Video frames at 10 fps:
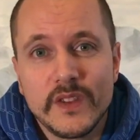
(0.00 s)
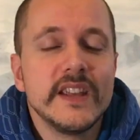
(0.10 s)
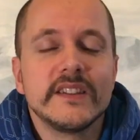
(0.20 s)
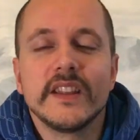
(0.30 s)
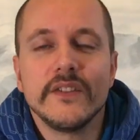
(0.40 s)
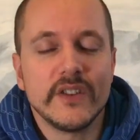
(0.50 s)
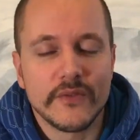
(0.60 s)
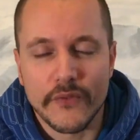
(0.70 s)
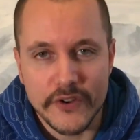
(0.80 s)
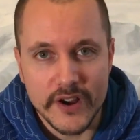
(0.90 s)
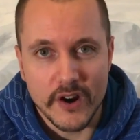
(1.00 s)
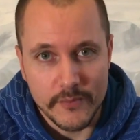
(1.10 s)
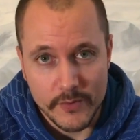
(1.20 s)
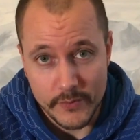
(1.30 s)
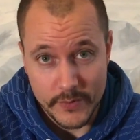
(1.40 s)
It's not even a free arm,
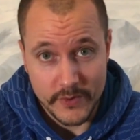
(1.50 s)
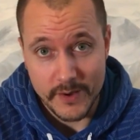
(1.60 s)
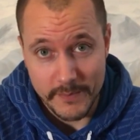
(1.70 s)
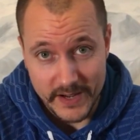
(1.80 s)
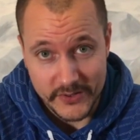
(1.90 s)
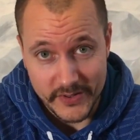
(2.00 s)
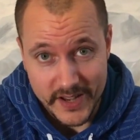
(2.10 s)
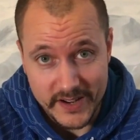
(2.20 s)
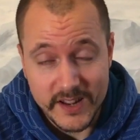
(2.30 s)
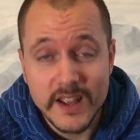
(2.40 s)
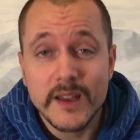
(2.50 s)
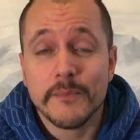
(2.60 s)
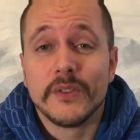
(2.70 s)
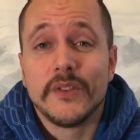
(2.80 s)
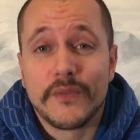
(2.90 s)
but we will come back to that.
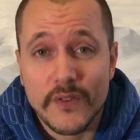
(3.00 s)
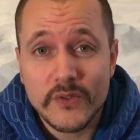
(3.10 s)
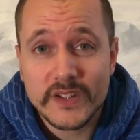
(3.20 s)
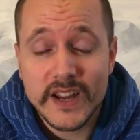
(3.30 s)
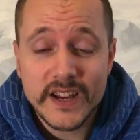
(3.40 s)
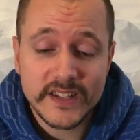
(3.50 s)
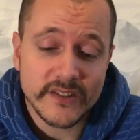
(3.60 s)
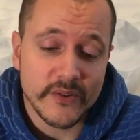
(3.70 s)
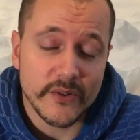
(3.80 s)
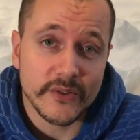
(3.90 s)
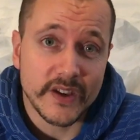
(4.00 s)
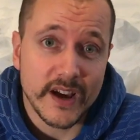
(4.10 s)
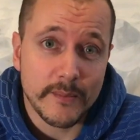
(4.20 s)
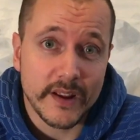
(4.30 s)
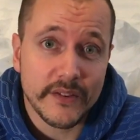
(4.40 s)
But the throat size or the
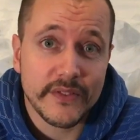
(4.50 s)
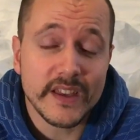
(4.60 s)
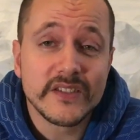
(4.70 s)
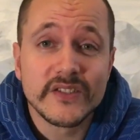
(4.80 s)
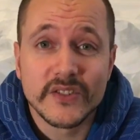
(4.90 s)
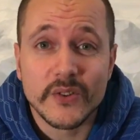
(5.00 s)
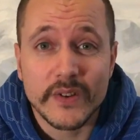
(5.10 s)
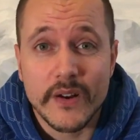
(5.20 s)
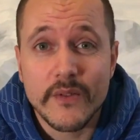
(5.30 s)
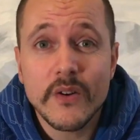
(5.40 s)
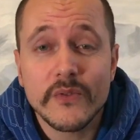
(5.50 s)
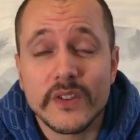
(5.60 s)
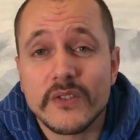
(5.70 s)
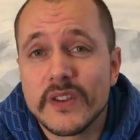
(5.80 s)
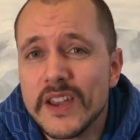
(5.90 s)
arm length is so narrow
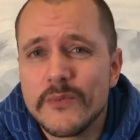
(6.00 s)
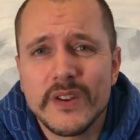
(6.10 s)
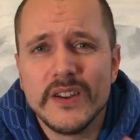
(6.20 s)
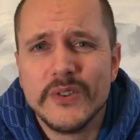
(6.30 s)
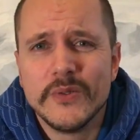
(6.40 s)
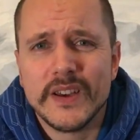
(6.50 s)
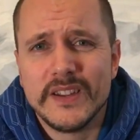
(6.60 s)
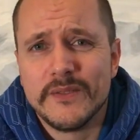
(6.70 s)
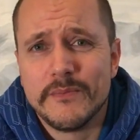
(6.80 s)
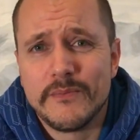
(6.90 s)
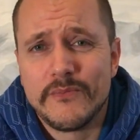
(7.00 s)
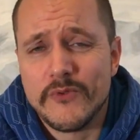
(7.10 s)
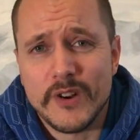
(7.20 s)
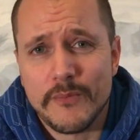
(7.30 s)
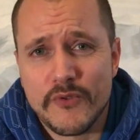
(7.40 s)
that you can't really do any
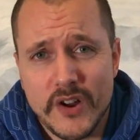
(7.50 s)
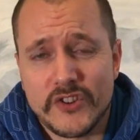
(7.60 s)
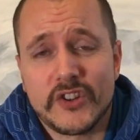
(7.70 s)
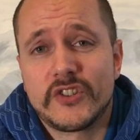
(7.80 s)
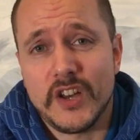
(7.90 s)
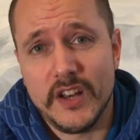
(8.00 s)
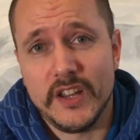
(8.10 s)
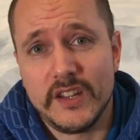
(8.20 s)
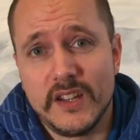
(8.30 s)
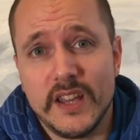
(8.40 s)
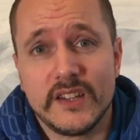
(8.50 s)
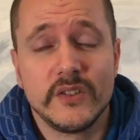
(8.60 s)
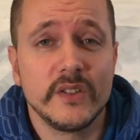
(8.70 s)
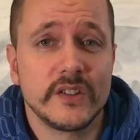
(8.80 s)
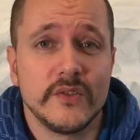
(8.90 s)
real projects on it. As
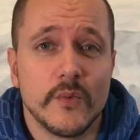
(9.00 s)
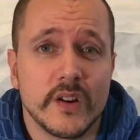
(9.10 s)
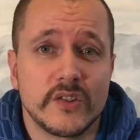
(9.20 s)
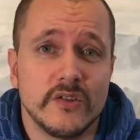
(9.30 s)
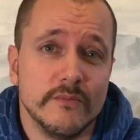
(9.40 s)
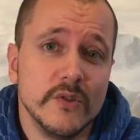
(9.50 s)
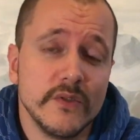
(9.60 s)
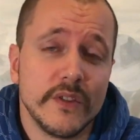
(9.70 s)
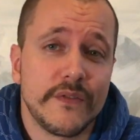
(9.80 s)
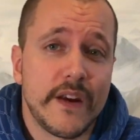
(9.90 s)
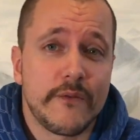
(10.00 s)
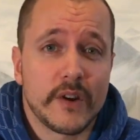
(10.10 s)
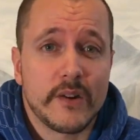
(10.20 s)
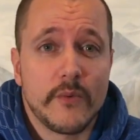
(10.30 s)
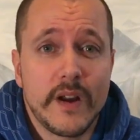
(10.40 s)
soon as you want to move the
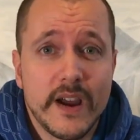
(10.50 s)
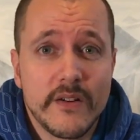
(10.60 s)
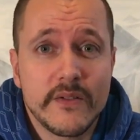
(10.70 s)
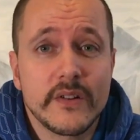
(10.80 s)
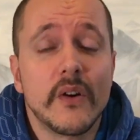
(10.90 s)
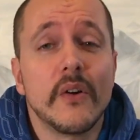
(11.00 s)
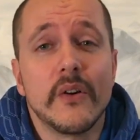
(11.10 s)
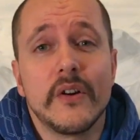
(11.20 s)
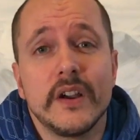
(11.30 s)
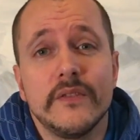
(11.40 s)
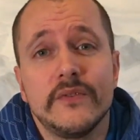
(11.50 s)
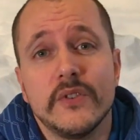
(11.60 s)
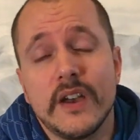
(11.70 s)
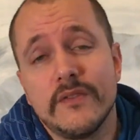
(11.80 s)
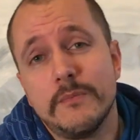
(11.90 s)
fabric around, or if you
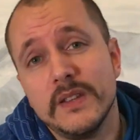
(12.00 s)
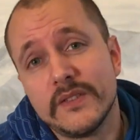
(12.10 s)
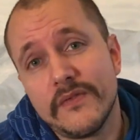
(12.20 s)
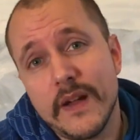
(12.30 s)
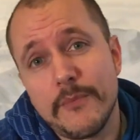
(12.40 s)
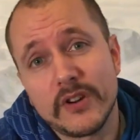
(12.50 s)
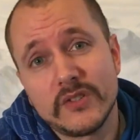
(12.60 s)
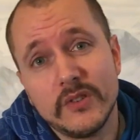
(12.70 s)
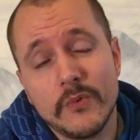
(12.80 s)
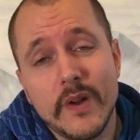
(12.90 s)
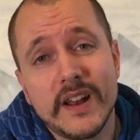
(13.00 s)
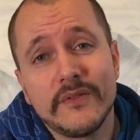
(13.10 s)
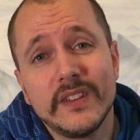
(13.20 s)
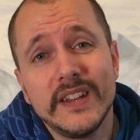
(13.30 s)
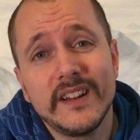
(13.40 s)
have a piece of fabric to the right
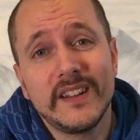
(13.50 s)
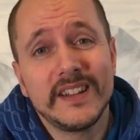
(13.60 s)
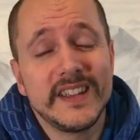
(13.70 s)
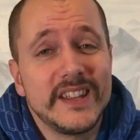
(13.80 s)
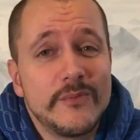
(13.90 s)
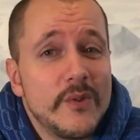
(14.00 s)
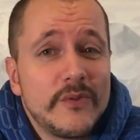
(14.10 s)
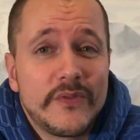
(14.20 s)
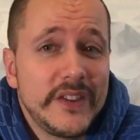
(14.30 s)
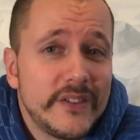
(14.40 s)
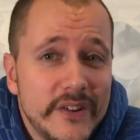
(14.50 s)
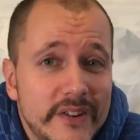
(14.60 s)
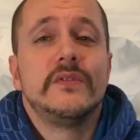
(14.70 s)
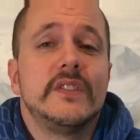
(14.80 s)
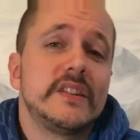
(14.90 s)
of the needle, it won't fit there.
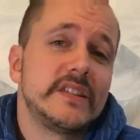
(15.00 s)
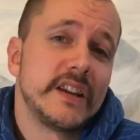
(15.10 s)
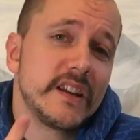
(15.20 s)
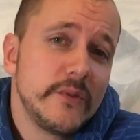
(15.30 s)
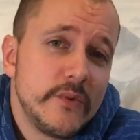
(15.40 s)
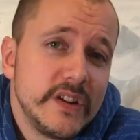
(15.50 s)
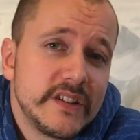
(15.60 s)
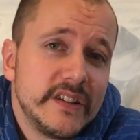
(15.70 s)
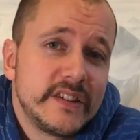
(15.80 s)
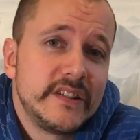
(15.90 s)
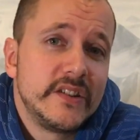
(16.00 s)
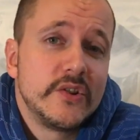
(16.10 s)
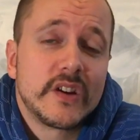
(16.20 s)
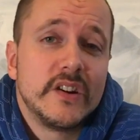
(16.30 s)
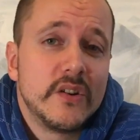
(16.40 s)
The second reason is that you
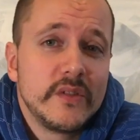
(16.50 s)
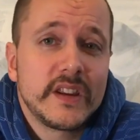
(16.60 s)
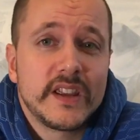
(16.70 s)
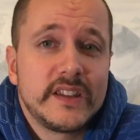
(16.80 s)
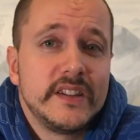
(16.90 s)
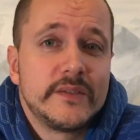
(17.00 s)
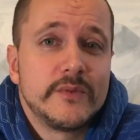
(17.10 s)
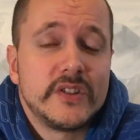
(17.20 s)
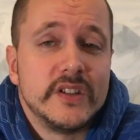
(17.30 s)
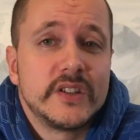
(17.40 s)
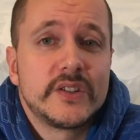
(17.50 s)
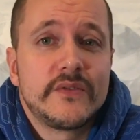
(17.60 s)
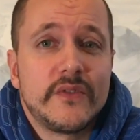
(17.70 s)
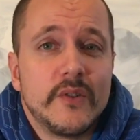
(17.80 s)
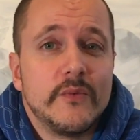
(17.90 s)
can only get these machines
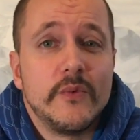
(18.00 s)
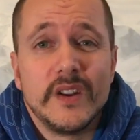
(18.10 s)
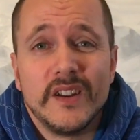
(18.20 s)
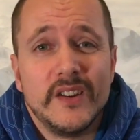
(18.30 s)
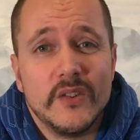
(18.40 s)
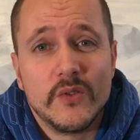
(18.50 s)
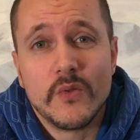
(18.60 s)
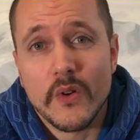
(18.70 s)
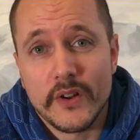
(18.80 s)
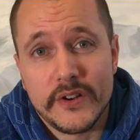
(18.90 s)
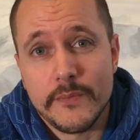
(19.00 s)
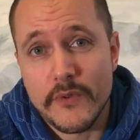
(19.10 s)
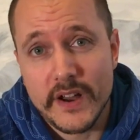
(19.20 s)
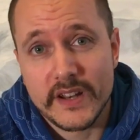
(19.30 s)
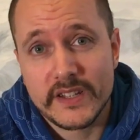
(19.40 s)
from really low quality
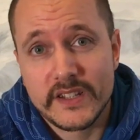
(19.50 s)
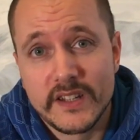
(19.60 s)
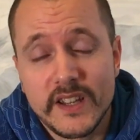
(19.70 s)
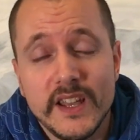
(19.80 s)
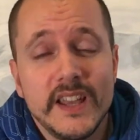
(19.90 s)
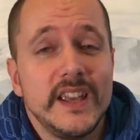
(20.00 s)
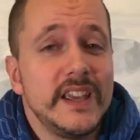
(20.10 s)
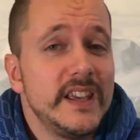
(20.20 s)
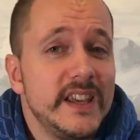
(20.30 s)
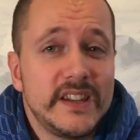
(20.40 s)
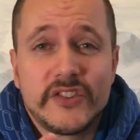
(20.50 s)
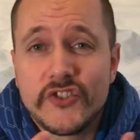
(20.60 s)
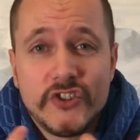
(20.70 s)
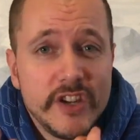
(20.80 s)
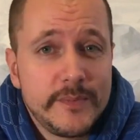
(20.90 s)
brands. It's
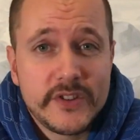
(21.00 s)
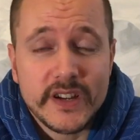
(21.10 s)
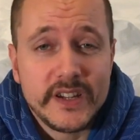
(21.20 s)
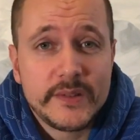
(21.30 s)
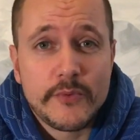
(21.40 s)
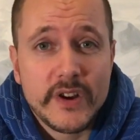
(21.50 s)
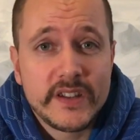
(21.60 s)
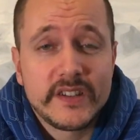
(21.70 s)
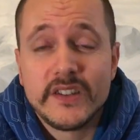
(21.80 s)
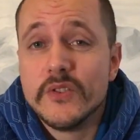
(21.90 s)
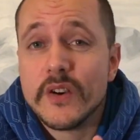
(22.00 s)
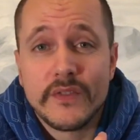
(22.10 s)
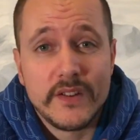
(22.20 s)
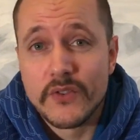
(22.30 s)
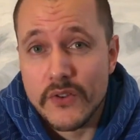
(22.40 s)
cheap Chinese brands that you have
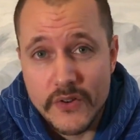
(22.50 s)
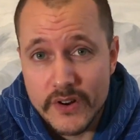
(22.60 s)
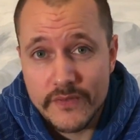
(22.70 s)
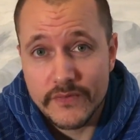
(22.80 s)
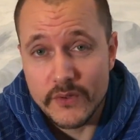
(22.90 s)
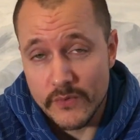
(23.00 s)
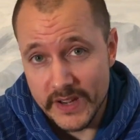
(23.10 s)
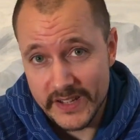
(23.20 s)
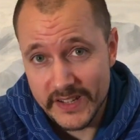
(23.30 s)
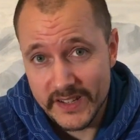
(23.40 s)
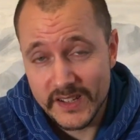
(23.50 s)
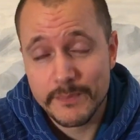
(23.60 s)
never heard of for a reason,